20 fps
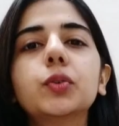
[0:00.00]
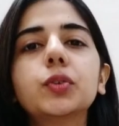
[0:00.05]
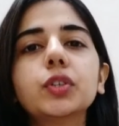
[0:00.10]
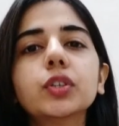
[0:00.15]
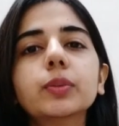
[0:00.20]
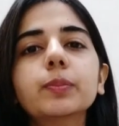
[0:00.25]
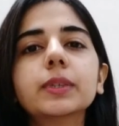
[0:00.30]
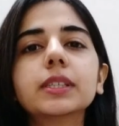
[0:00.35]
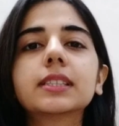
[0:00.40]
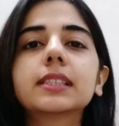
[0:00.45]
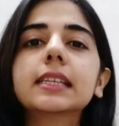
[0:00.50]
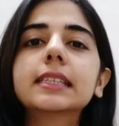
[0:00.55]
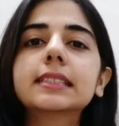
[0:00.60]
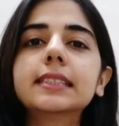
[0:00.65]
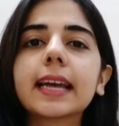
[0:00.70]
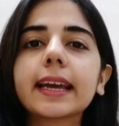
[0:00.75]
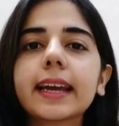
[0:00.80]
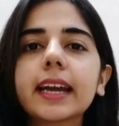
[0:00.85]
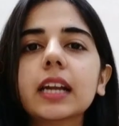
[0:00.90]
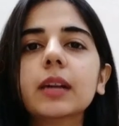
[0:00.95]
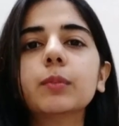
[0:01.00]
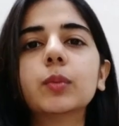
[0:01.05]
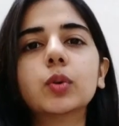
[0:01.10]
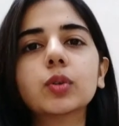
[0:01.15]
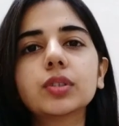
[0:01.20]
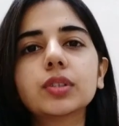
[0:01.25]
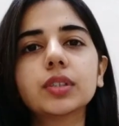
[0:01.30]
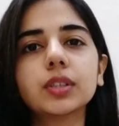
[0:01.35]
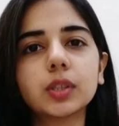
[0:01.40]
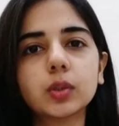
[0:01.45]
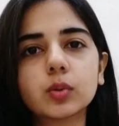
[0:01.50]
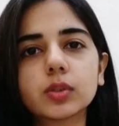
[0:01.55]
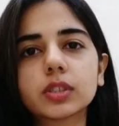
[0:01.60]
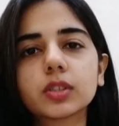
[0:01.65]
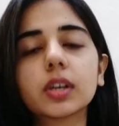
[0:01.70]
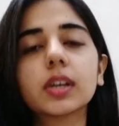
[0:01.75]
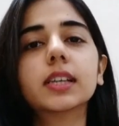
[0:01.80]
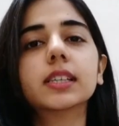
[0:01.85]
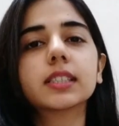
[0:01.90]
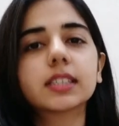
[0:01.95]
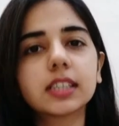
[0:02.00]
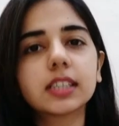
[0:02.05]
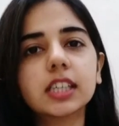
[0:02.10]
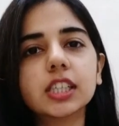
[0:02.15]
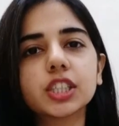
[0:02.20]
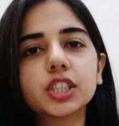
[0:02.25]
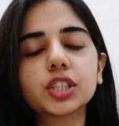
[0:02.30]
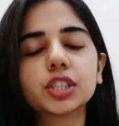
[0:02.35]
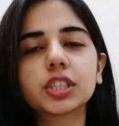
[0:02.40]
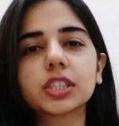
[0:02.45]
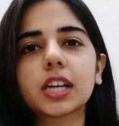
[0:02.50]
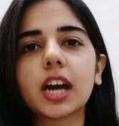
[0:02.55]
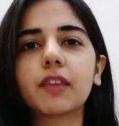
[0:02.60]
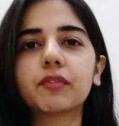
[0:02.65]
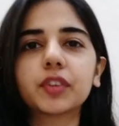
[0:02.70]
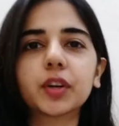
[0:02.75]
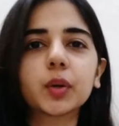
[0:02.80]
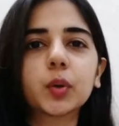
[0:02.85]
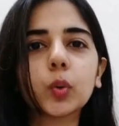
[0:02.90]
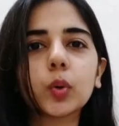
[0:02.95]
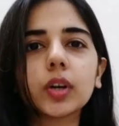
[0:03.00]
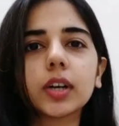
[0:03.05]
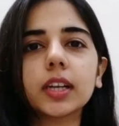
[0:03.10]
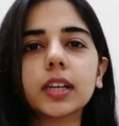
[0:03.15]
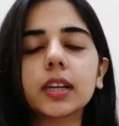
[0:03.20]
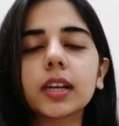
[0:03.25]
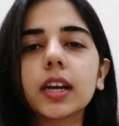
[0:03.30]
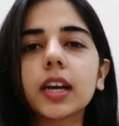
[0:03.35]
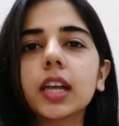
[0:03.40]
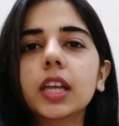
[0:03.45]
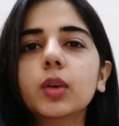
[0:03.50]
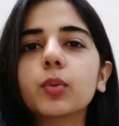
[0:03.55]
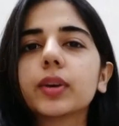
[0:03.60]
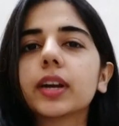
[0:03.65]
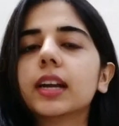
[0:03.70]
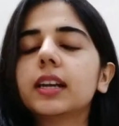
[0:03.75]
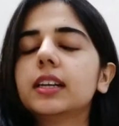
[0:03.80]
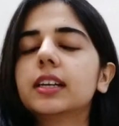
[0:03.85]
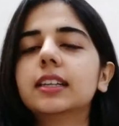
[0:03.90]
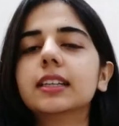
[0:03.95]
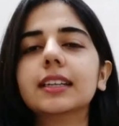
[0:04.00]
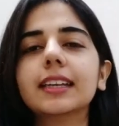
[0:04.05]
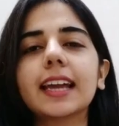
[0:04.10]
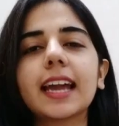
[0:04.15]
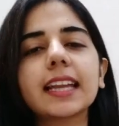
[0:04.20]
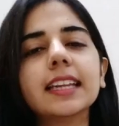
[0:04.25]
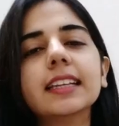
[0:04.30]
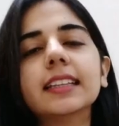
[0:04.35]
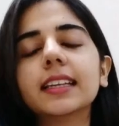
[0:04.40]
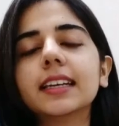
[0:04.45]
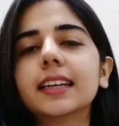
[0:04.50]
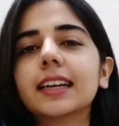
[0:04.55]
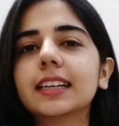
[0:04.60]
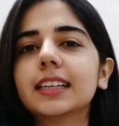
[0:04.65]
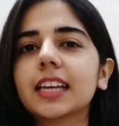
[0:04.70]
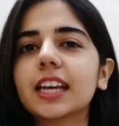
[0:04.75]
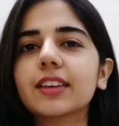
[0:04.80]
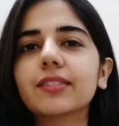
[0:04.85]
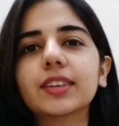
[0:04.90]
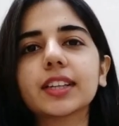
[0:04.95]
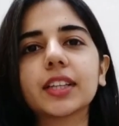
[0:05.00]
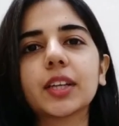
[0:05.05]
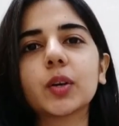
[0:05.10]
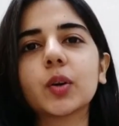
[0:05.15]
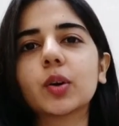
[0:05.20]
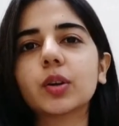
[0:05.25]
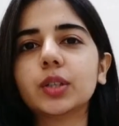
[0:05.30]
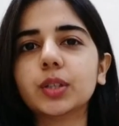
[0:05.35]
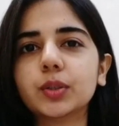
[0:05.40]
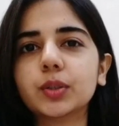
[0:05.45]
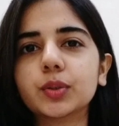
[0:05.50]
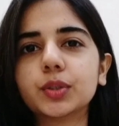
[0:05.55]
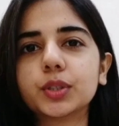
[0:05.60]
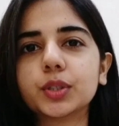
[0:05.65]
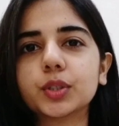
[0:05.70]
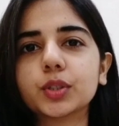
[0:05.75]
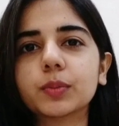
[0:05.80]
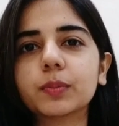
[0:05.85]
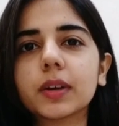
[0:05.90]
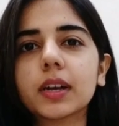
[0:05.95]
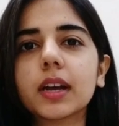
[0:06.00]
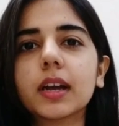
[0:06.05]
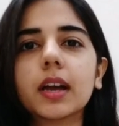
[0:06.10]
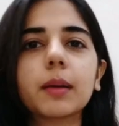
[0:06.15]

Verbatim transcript: YouTube is the second most used search engine after Google. You can learn anything and everything on YouTube.